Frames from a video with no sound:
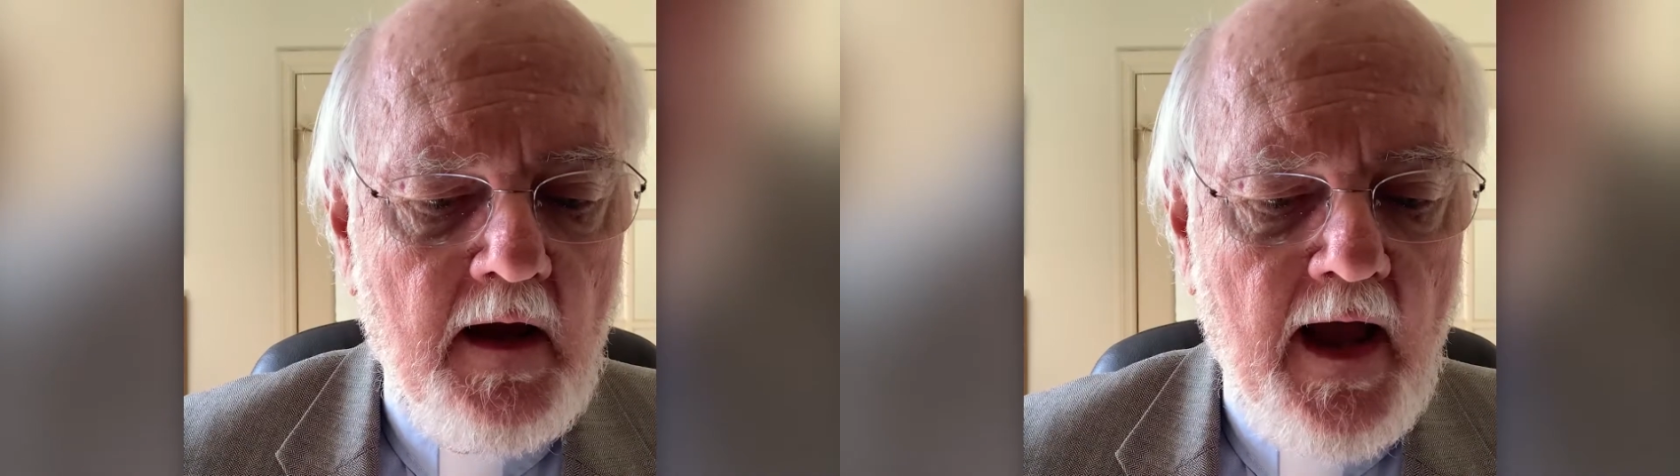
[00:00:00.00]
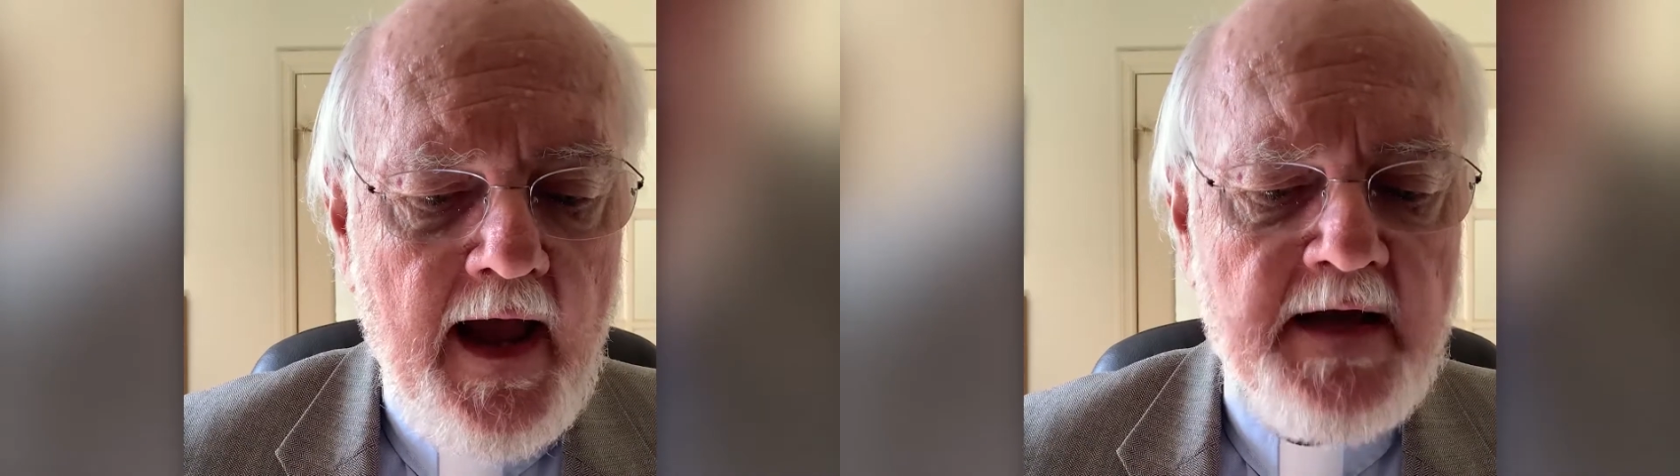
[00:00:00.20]

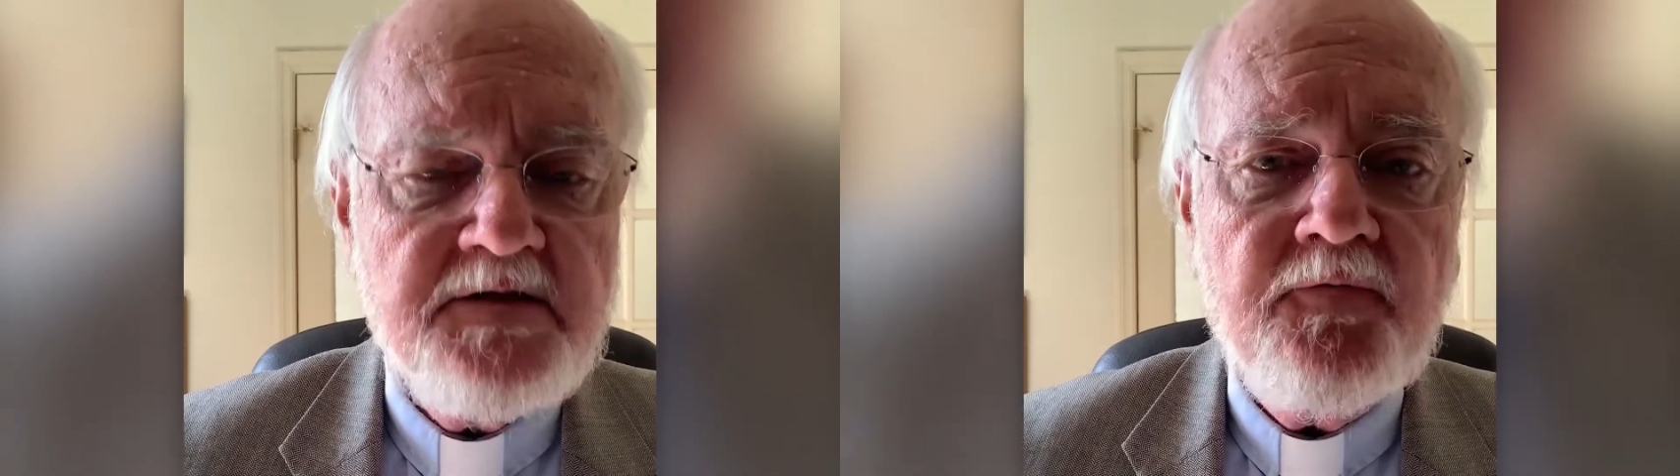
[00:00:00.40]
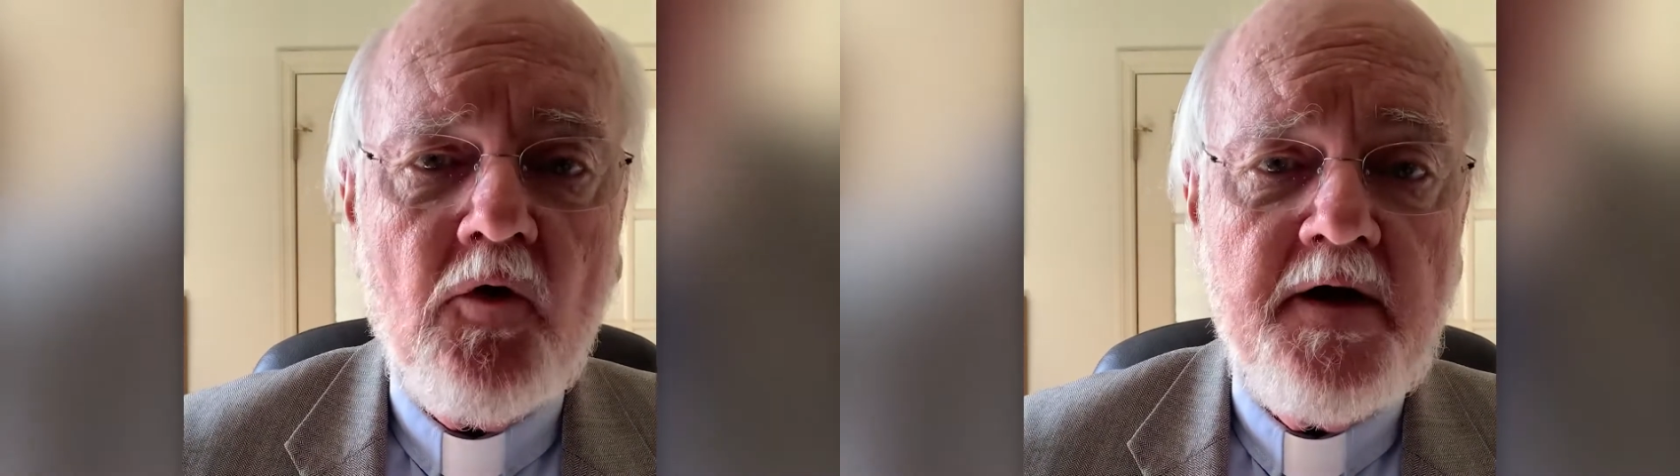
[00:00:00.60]
As
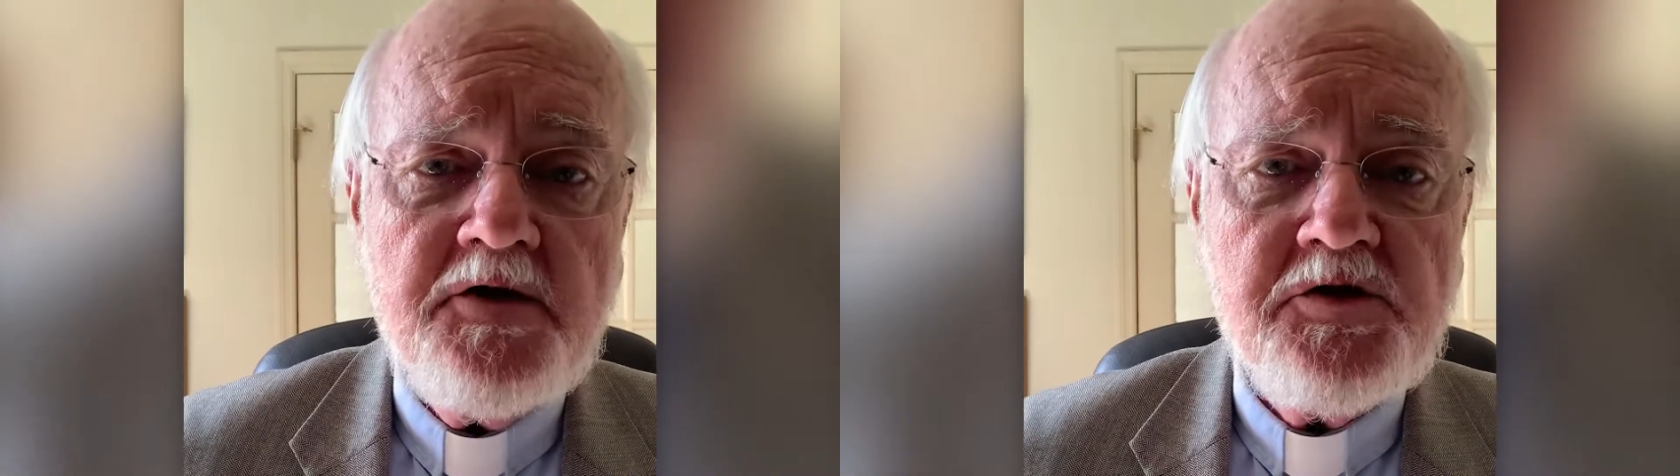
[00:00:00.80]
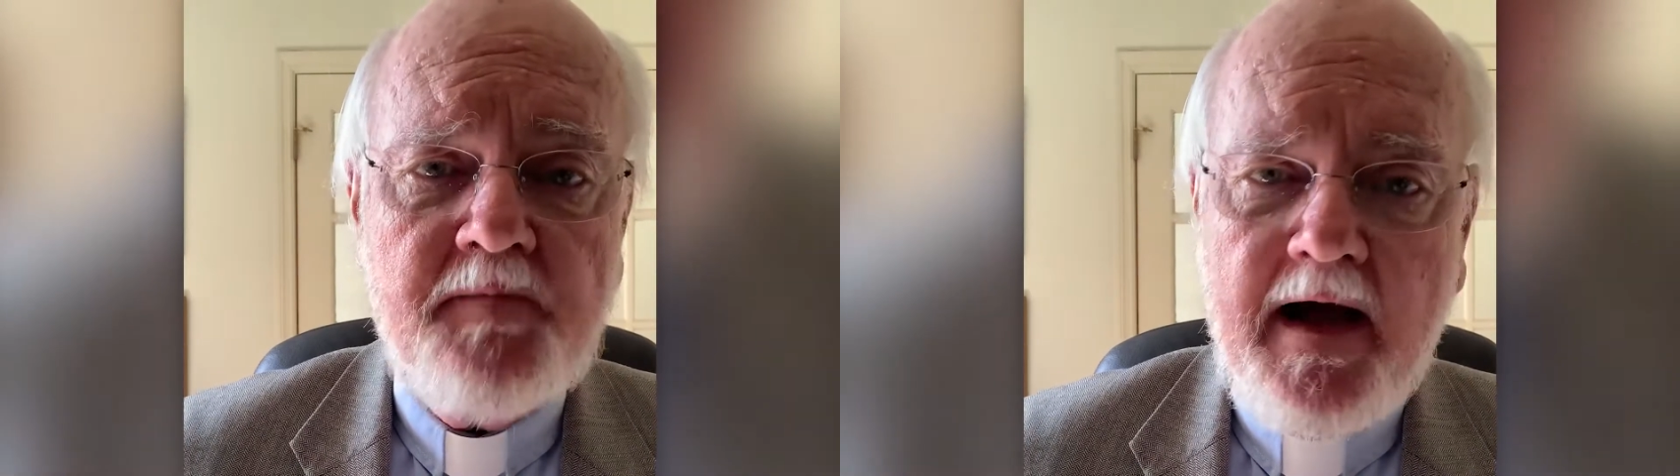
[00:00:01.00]
for
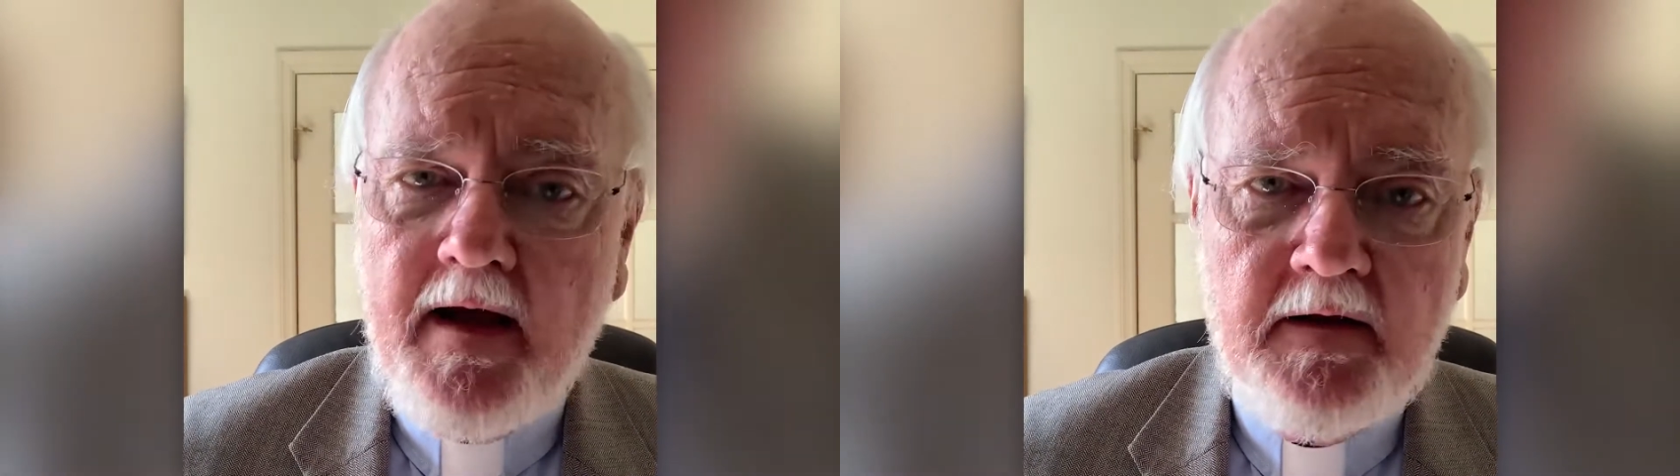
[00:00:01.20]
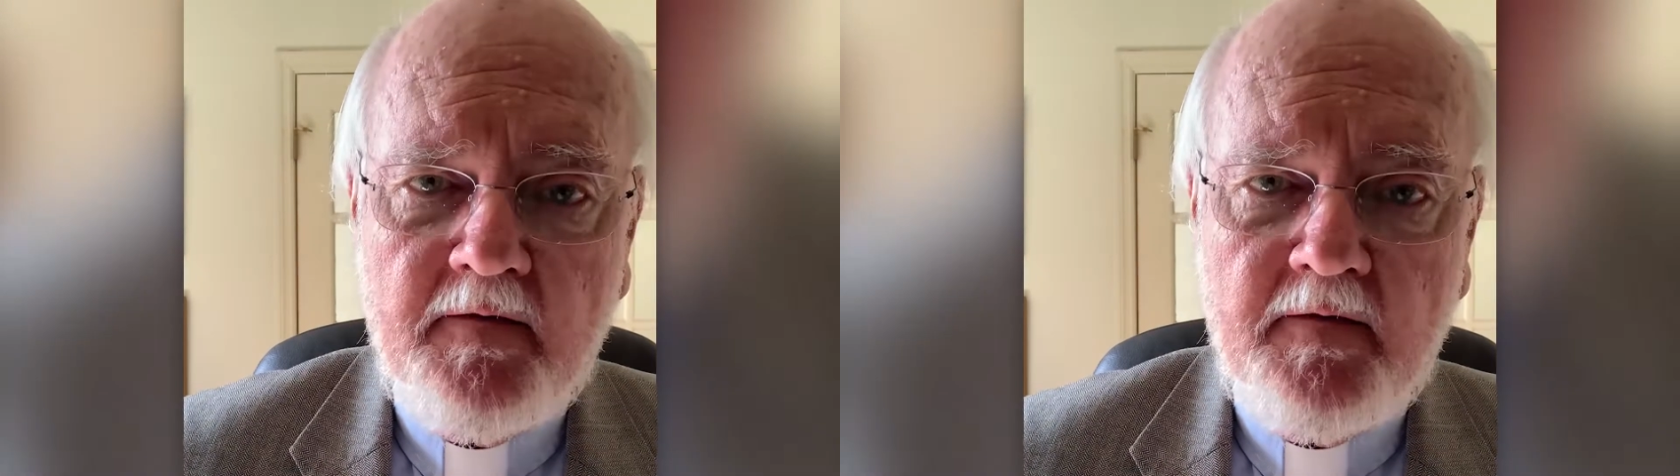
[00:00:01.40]
Ishmael,